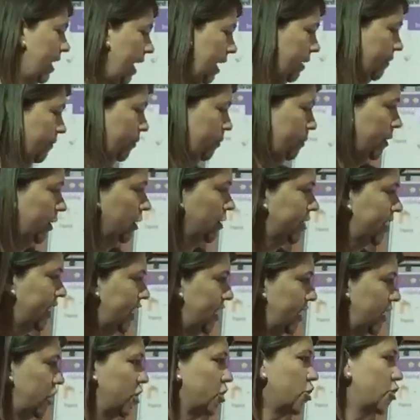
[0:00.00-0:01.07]
they built
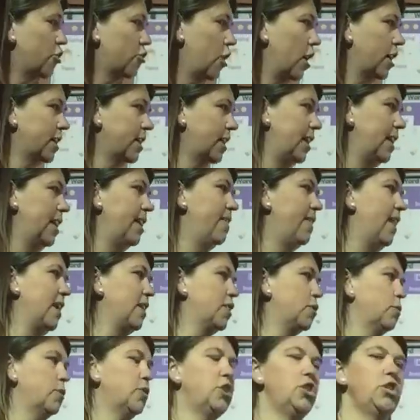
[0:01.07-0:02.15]
it and constructed it, and
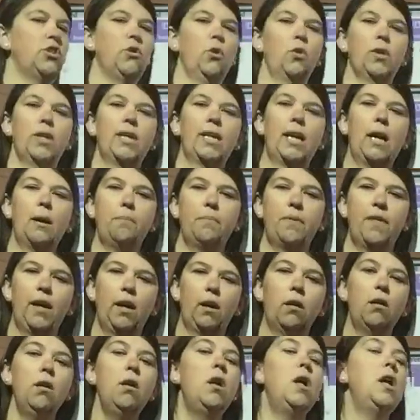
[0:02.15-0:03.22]
that's what she's holding up
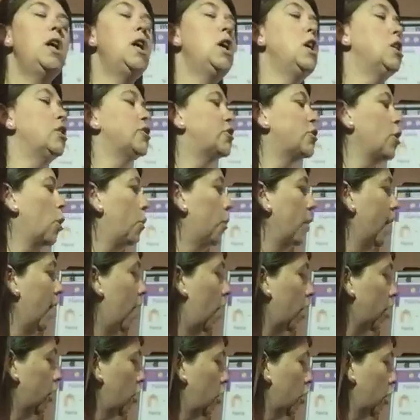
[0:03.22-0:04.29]
there. So
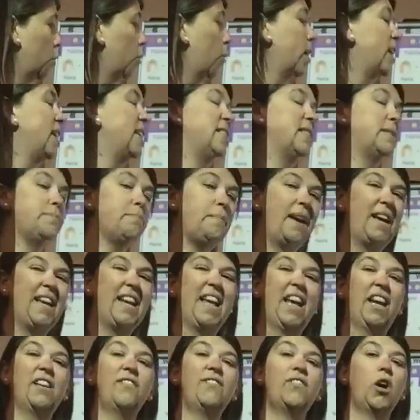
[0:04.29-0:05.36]
our current one is made
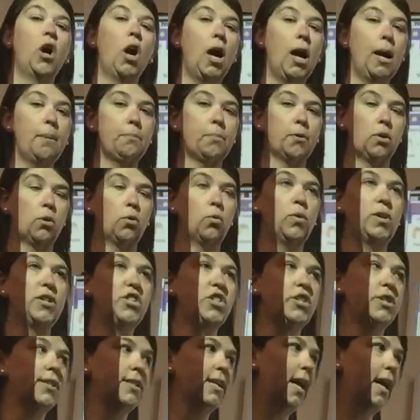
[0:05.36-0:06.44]
out of copper, which is